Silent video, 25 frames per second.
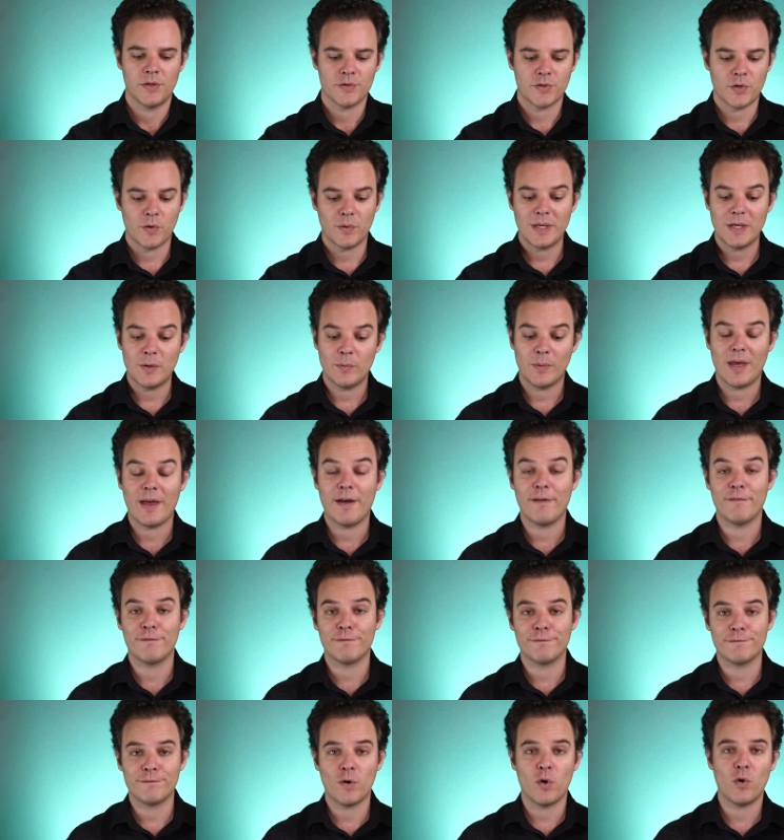So here we
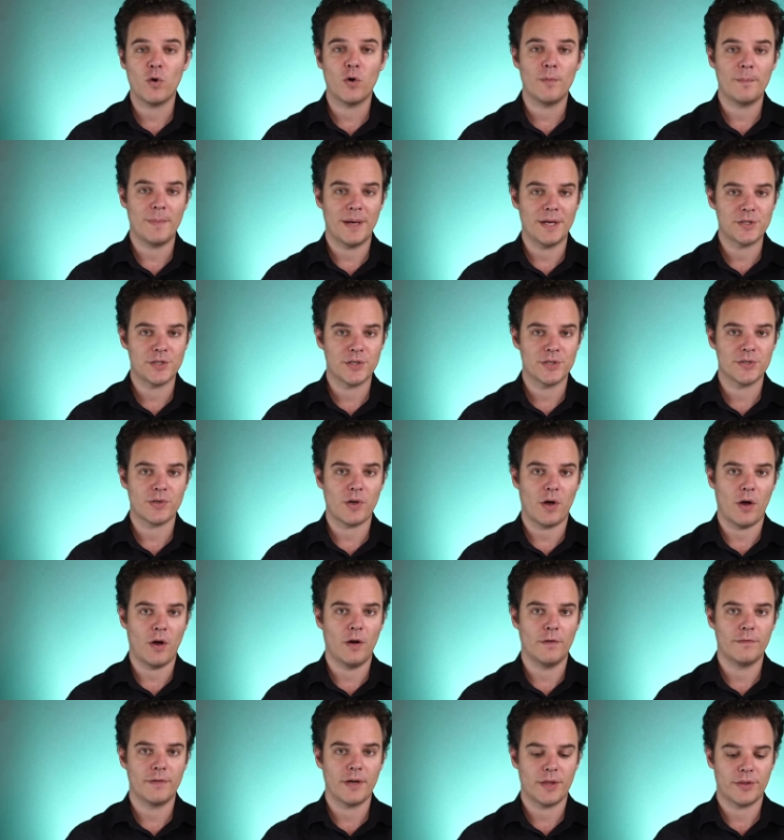have four measures
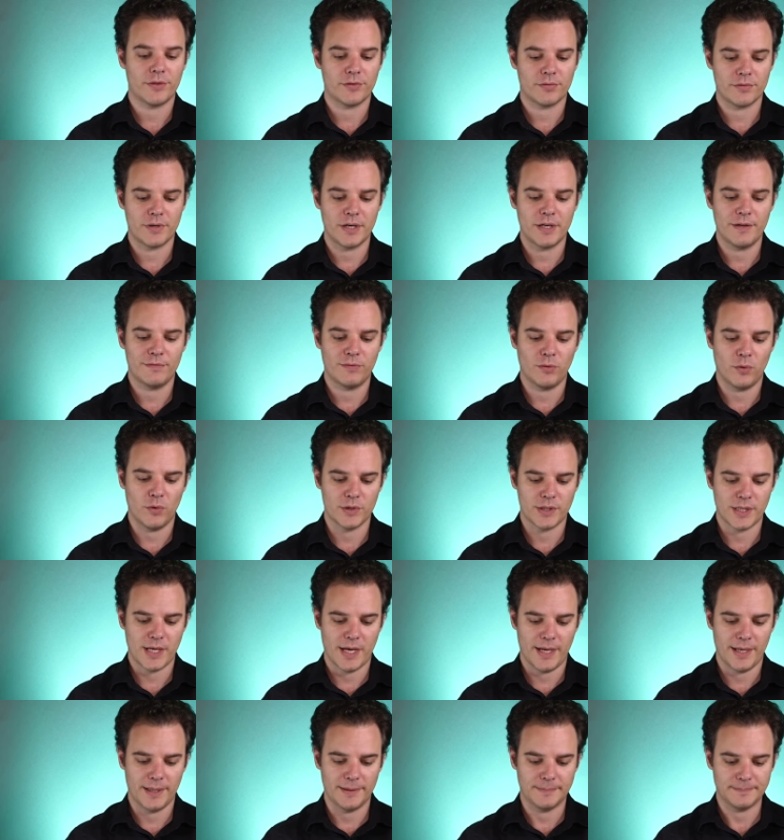of 3-4
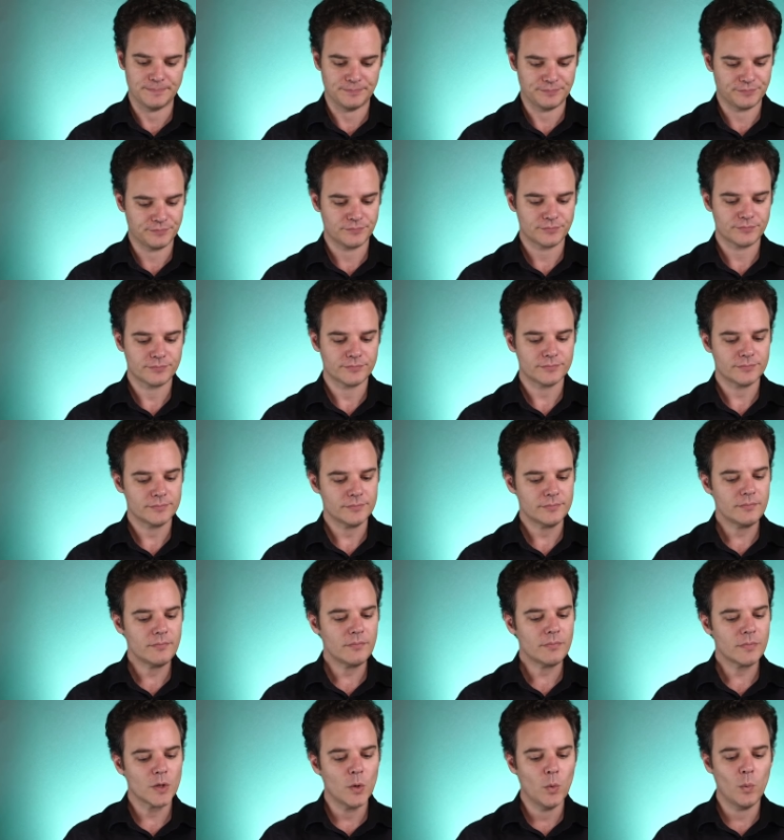time.
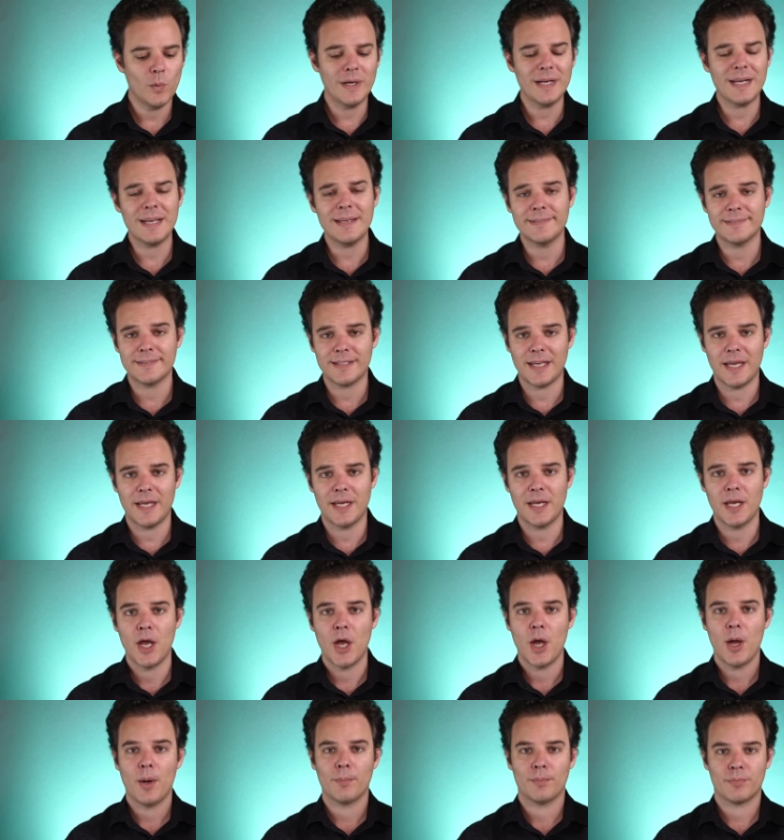When I
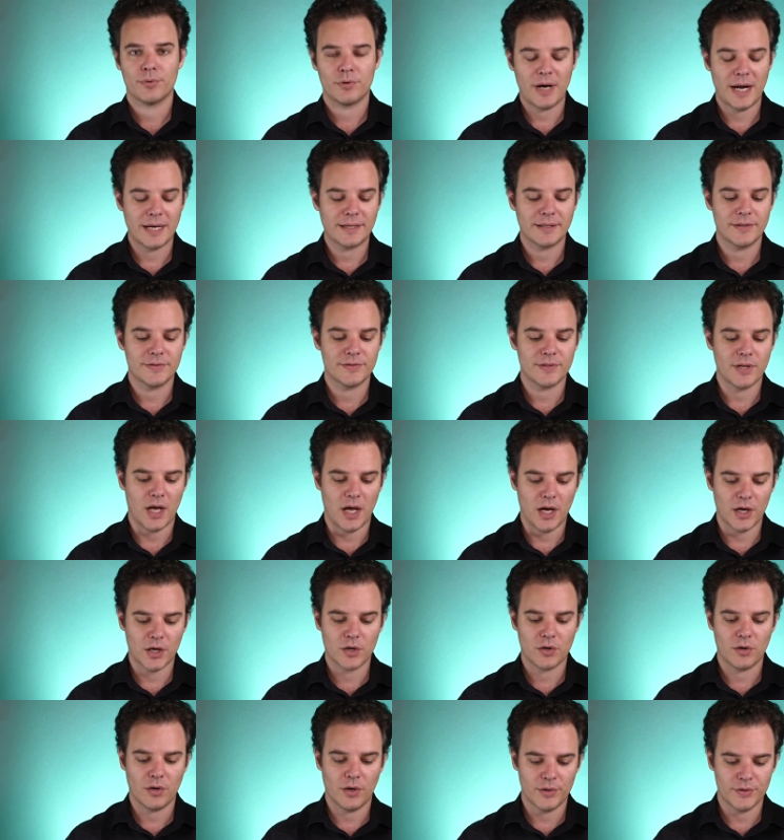say practice
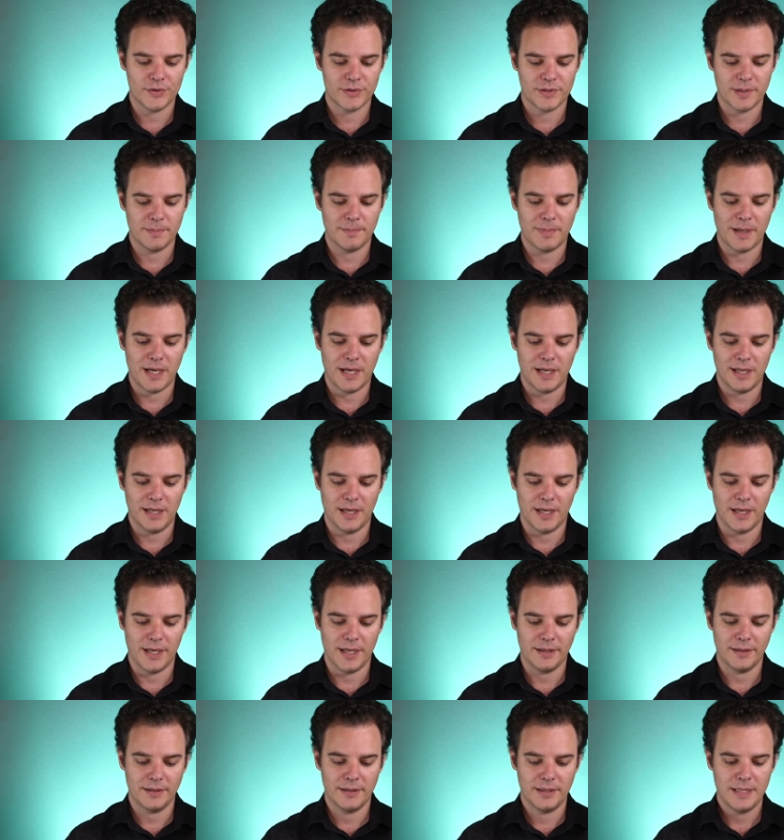across the bar
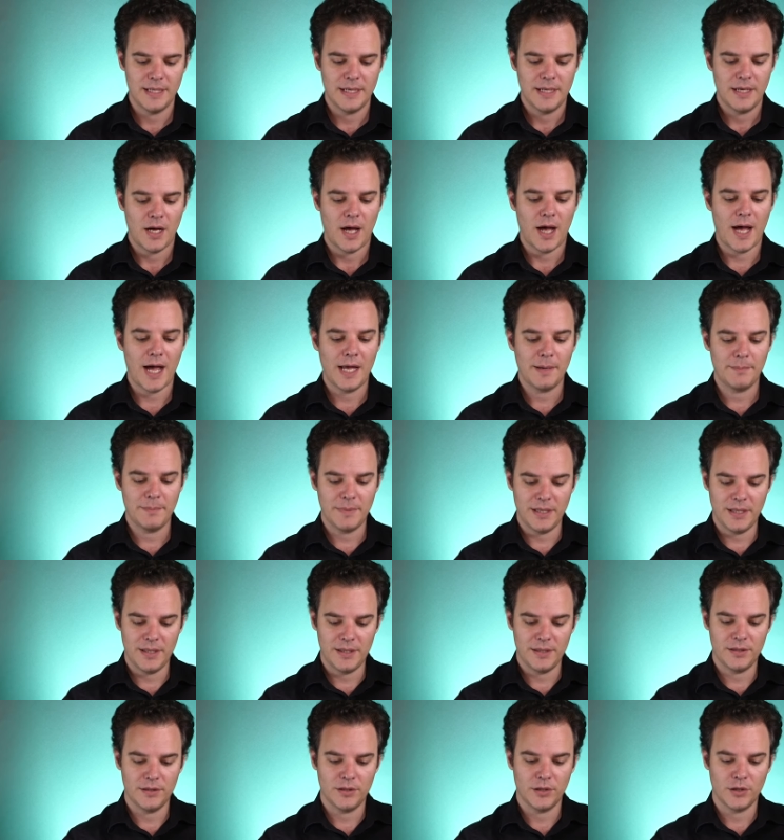line, I
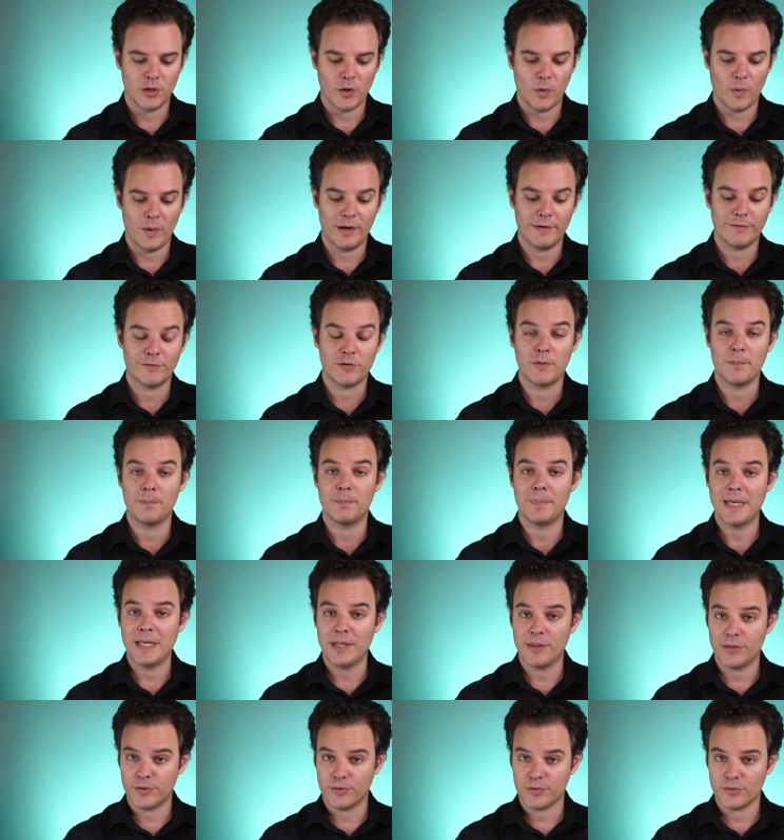mean going from
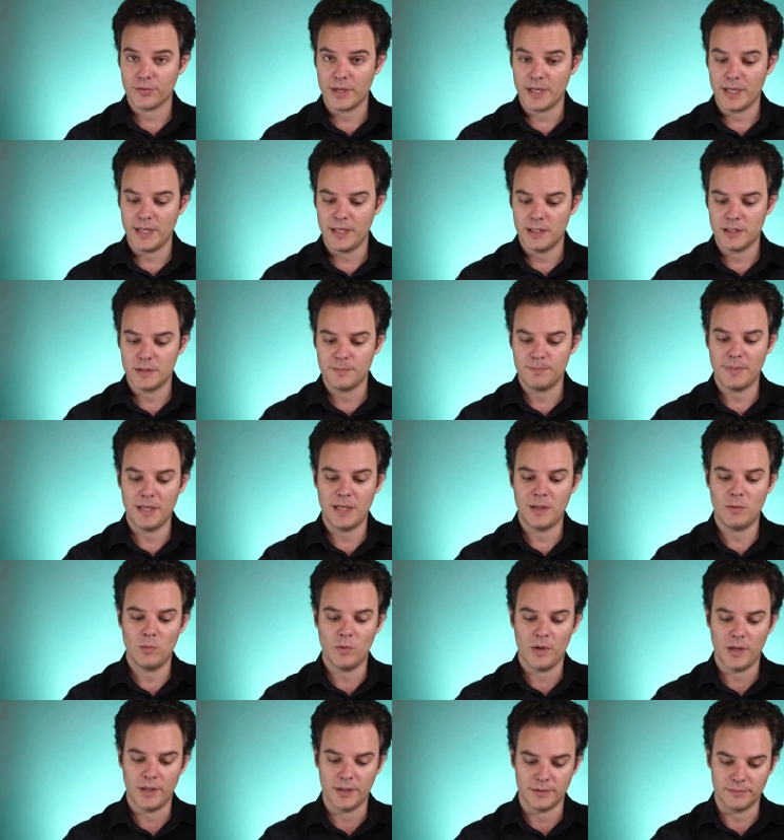beat 3 to beat
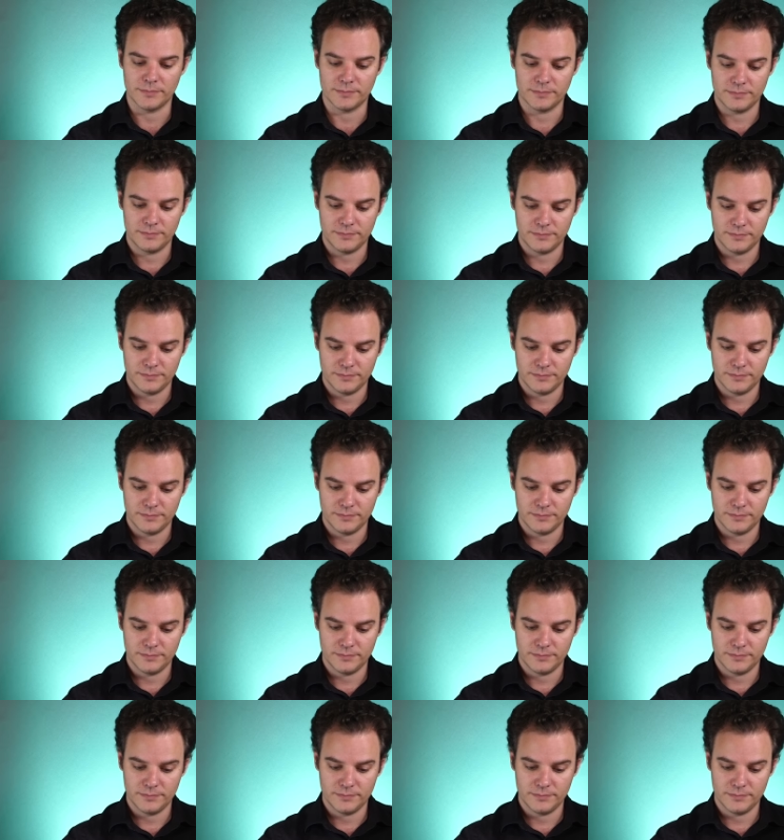1.